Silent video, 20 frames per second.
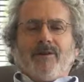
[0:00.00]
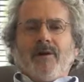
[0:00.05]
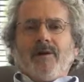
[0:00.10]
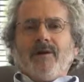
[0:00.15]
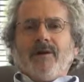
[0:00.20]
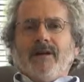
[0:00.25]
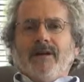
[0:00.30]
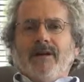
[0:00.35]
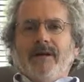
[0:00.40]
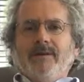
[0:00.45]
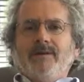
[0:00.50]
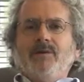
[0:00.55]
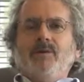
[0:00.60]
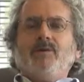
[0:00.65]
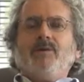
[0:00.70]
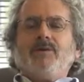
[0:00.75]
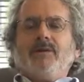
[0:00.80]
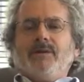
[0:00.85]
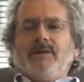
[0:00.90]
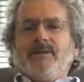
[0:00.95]
are
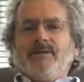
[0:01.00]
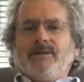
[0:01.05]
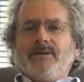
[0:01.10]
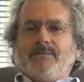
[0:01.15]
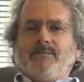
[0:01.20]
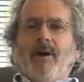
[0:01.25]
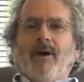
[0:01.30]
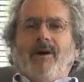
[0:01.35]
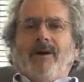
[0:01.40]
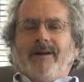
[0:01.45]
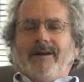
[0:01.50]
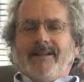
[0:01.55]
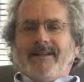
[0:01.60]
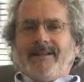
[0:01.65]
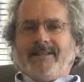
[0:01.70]
unusually smart,